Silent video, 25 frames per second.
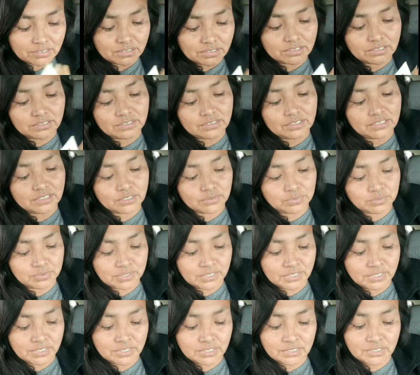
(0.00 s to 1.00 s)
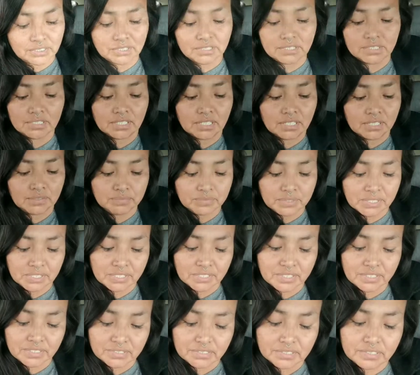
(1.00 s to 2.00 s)
So this one is Lame
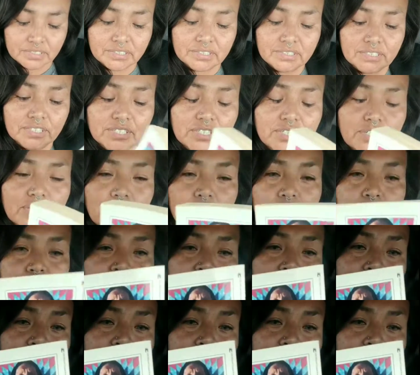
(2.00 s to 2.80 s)
Deer Seeker